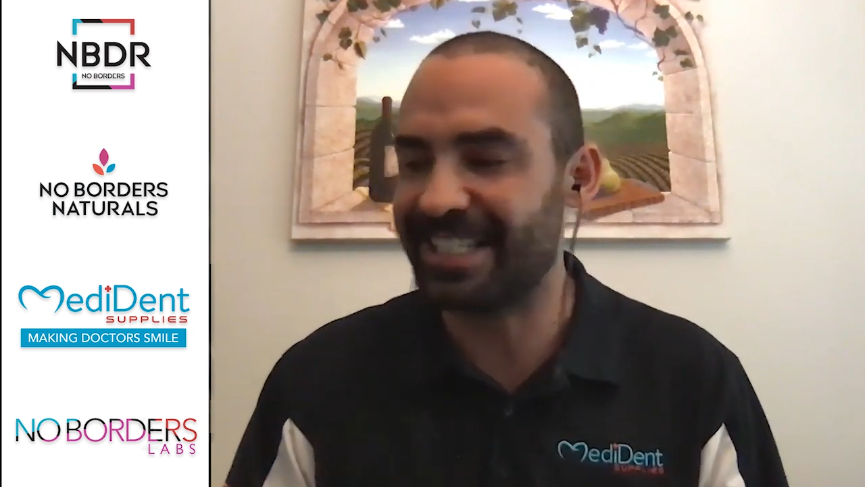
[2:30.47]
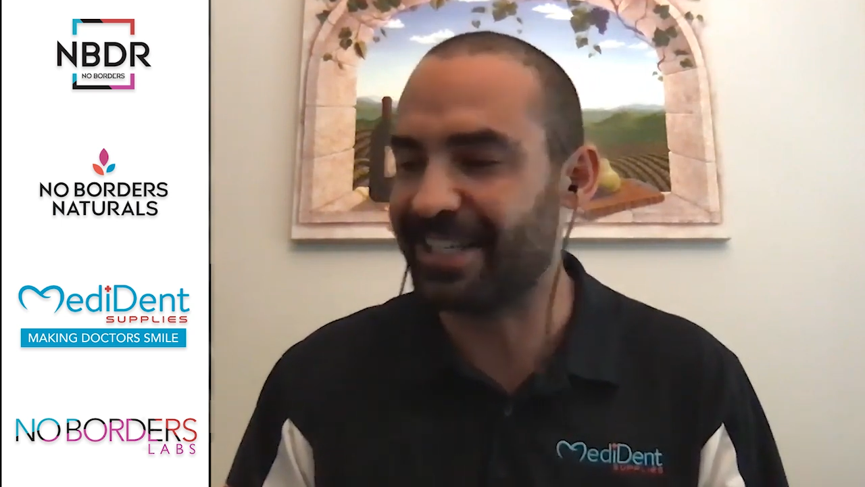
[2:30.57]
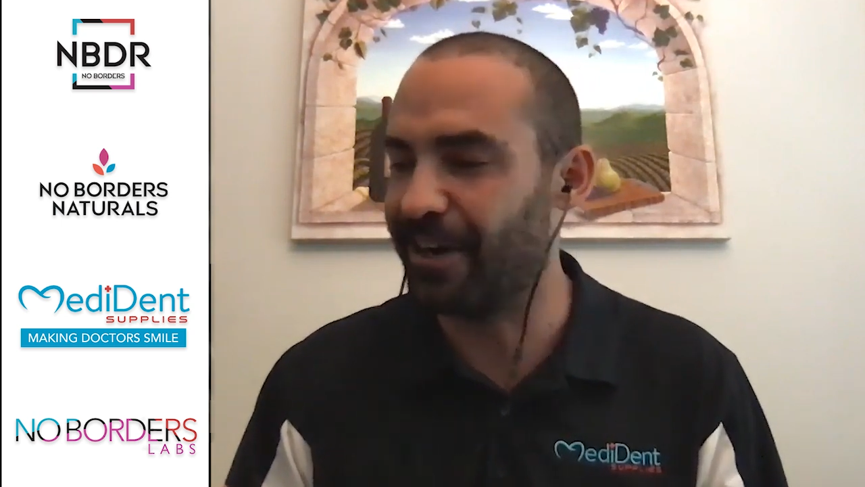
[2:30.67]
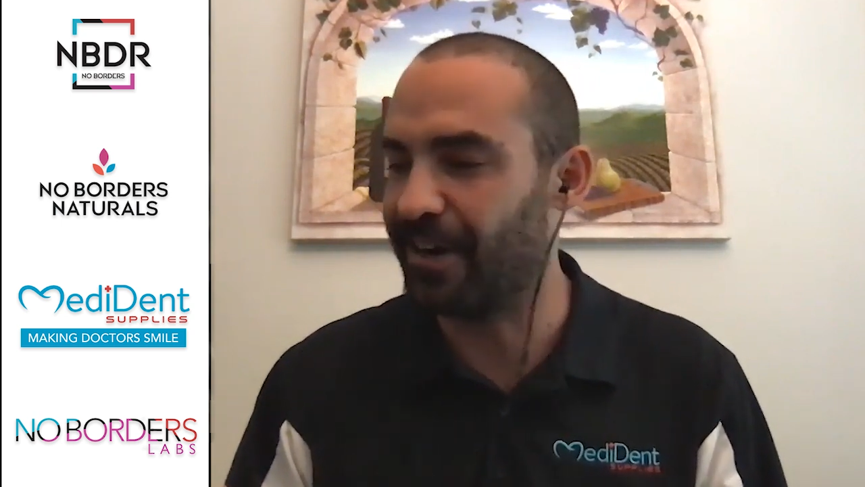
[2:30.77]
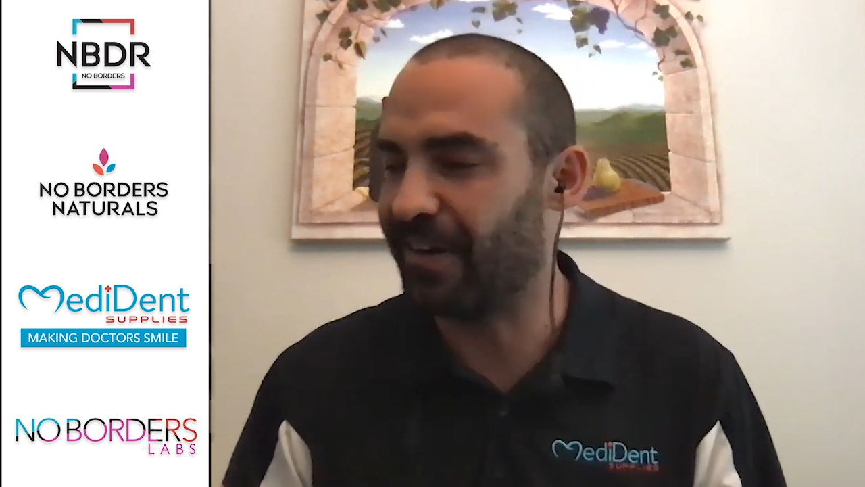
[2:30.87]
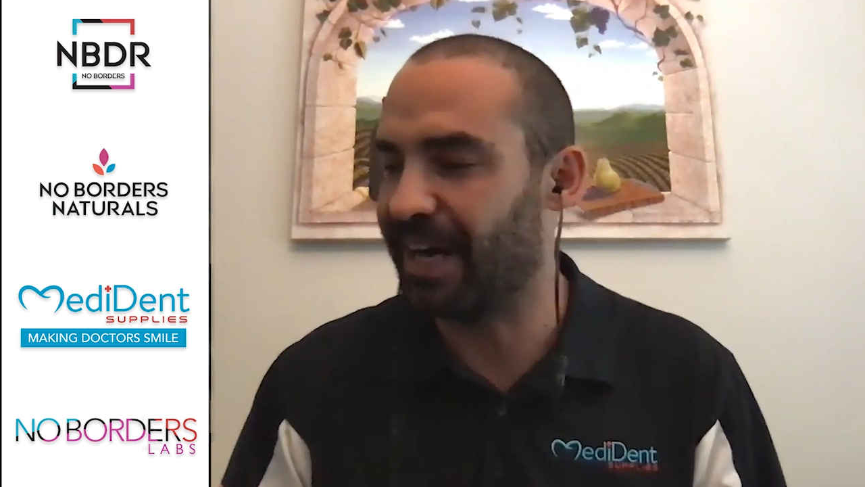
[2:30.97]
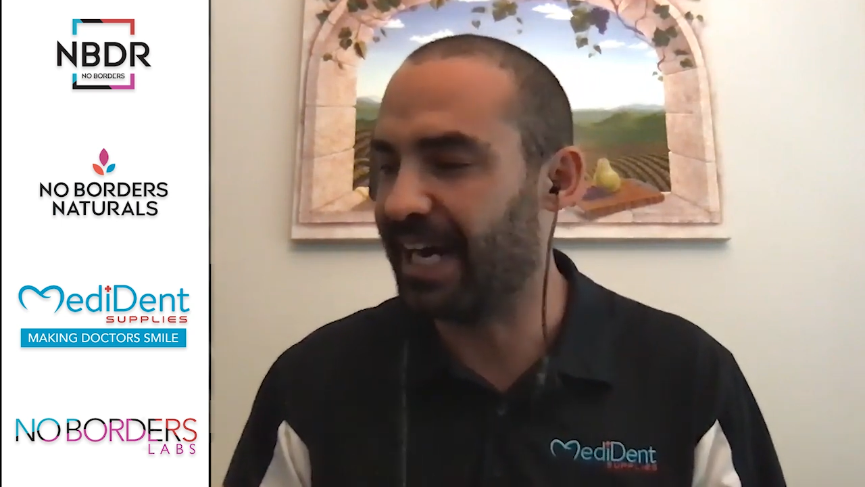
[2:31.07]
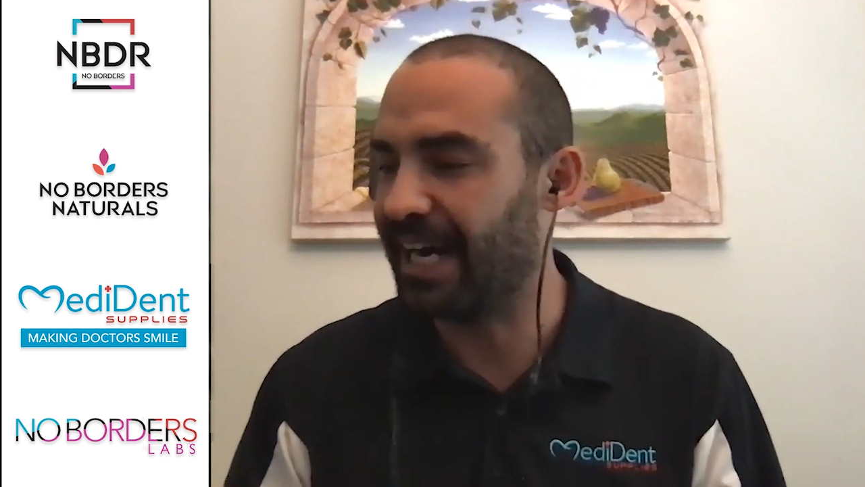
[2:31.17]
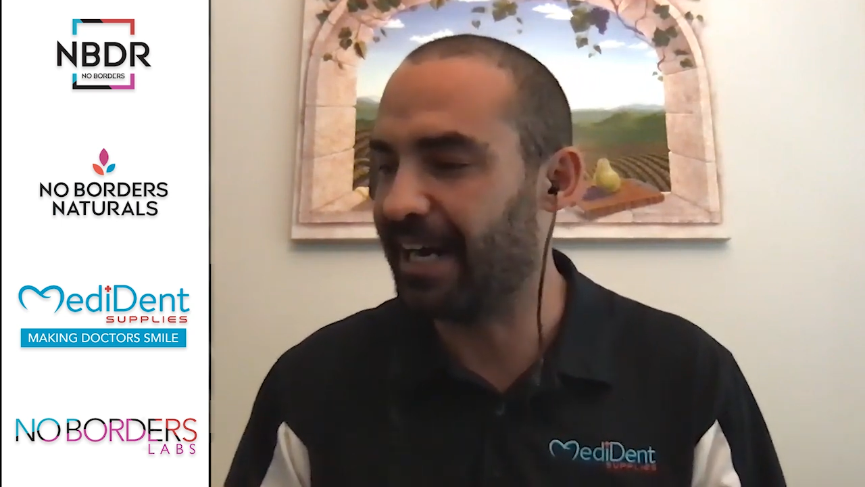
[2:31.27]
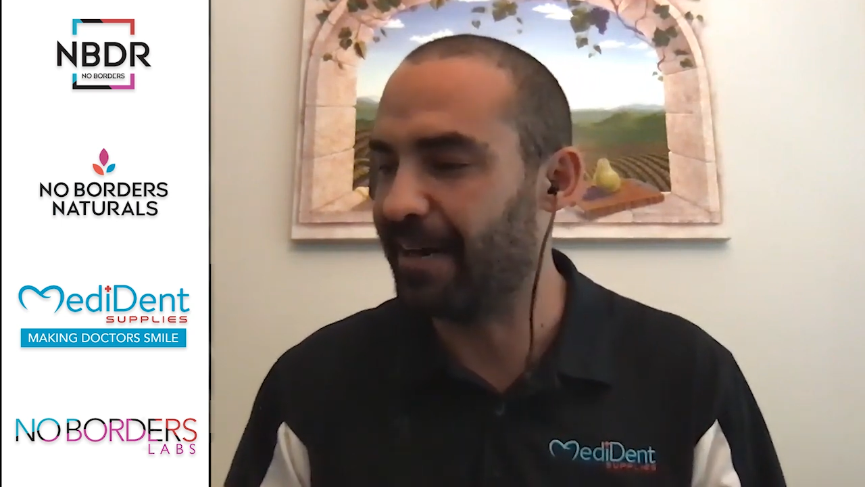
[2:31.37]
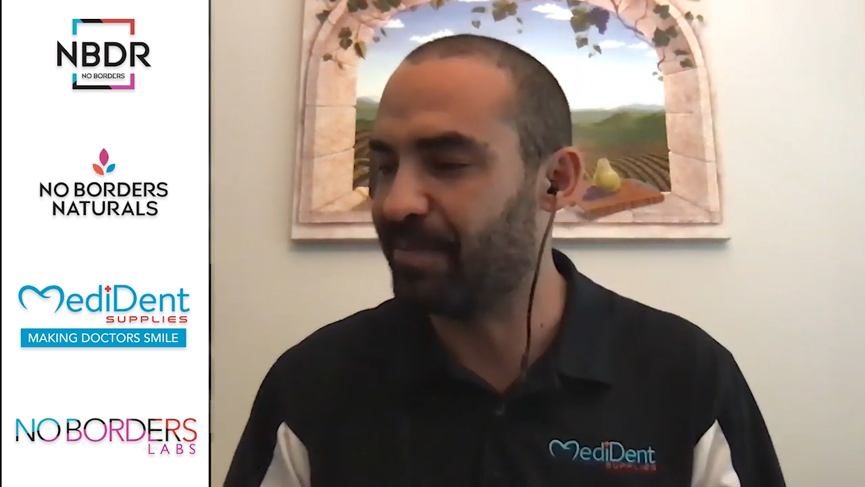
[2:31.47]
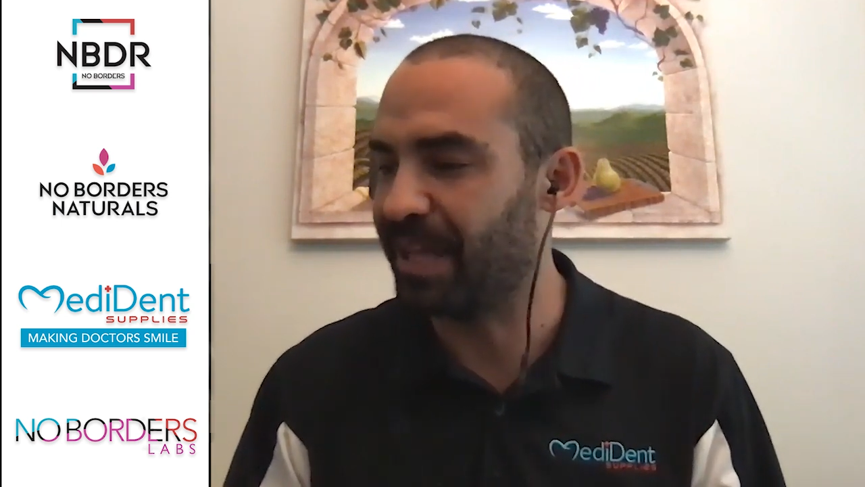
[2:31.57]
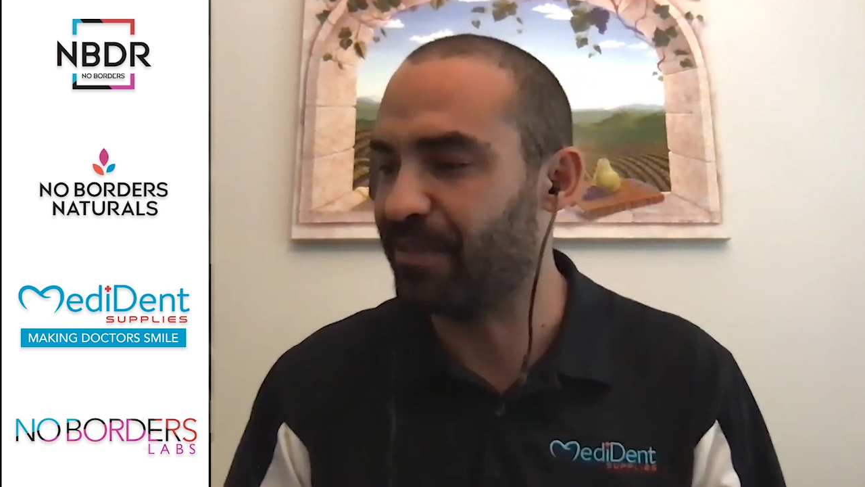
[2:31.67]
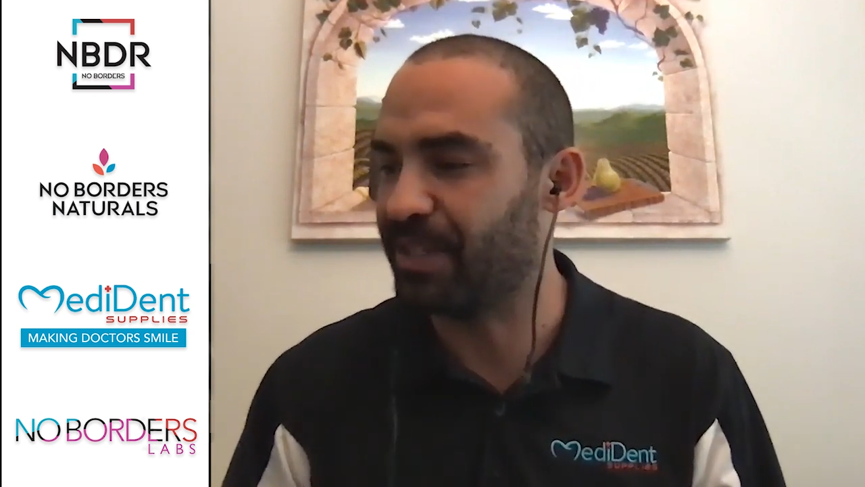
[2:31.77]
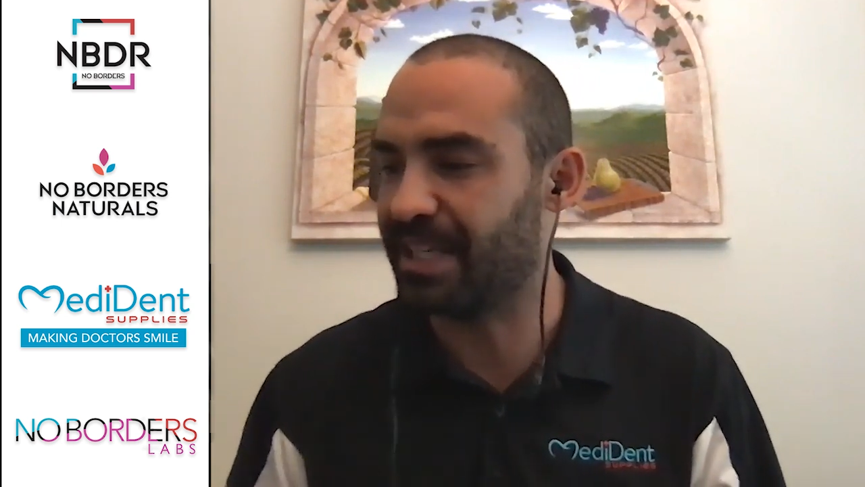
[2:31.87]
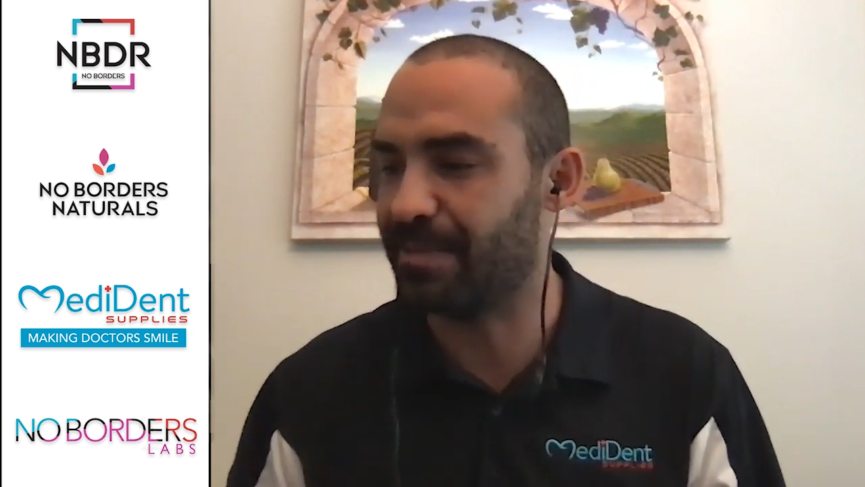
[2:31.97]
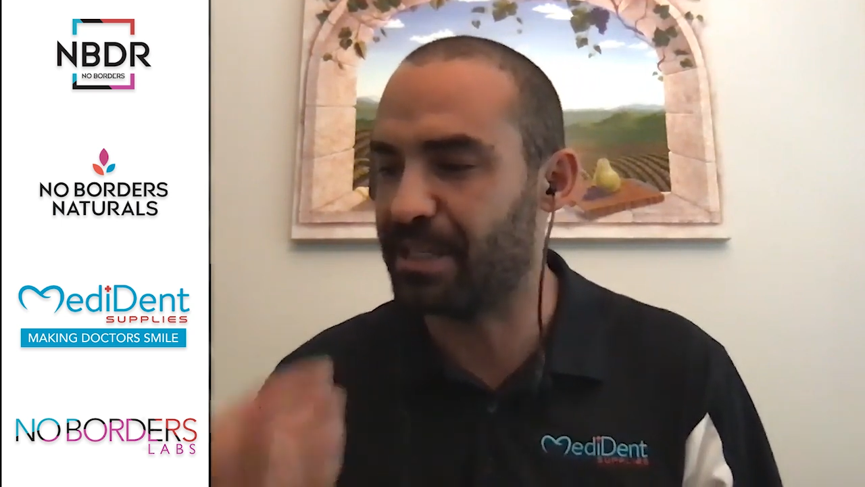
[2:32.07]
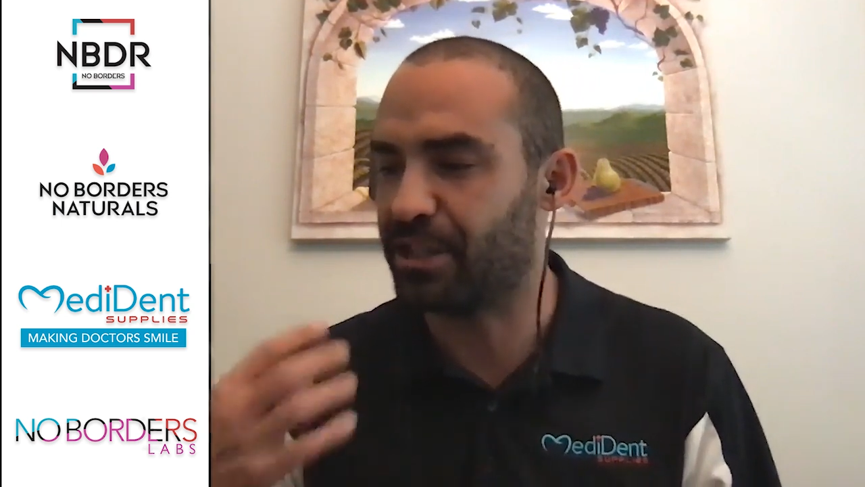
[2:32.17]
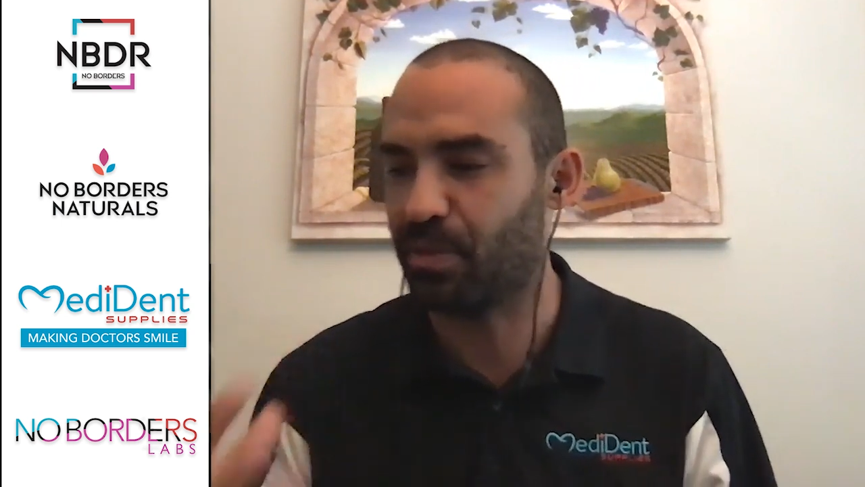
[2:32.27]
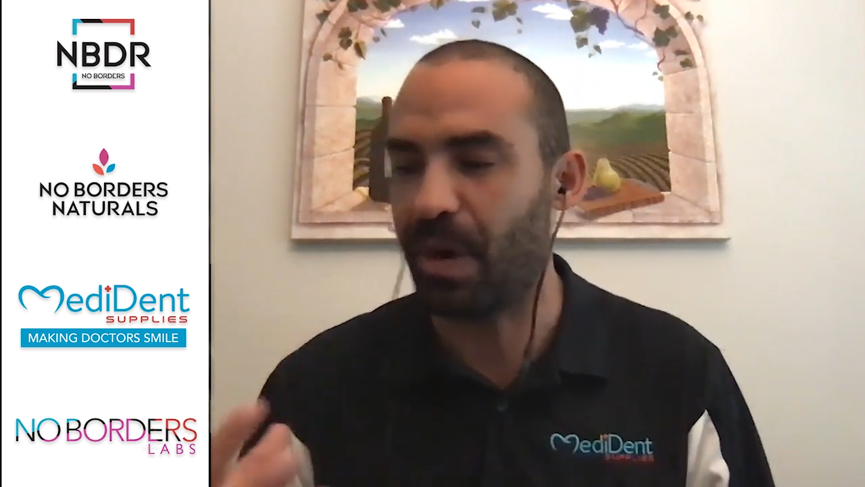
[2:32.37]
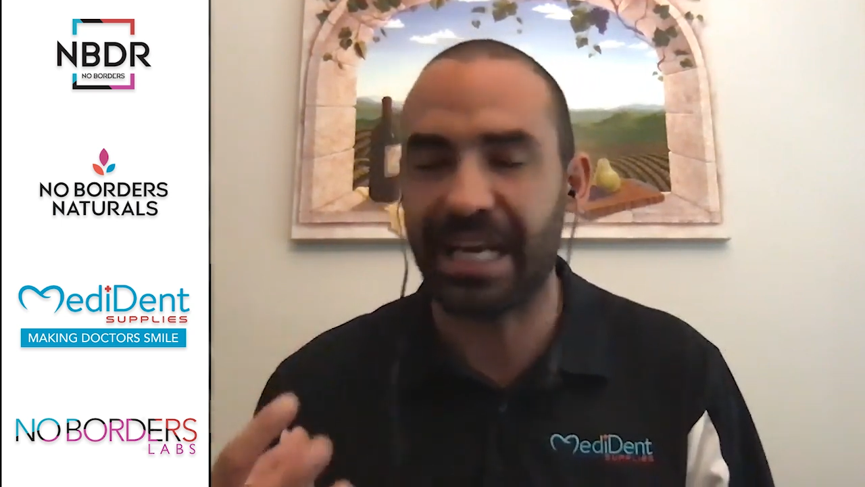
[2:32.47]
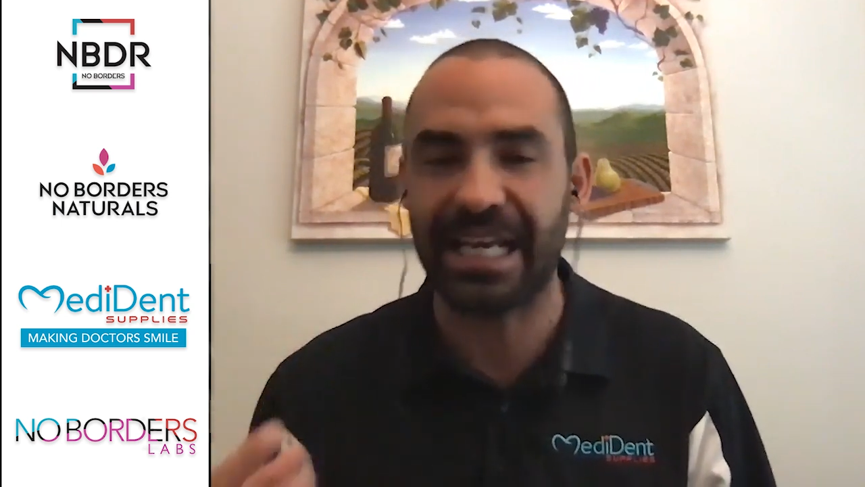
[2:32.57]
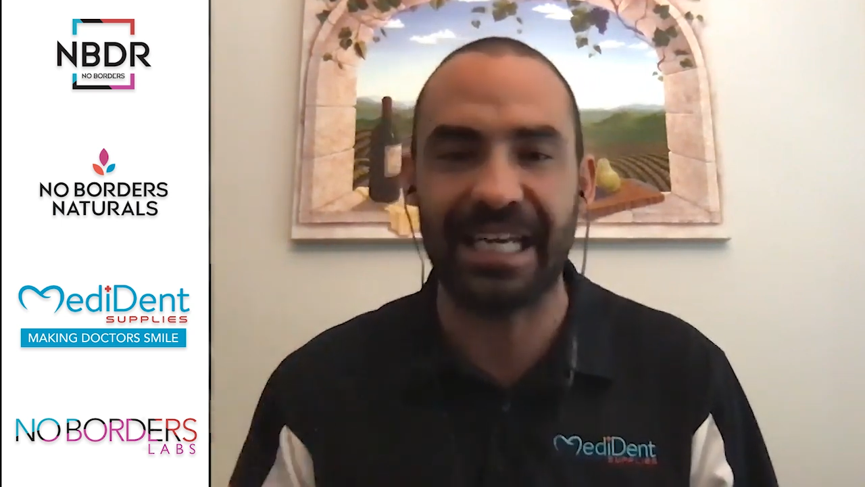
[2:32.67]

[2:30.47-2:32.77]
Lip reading: So if you see me sweating,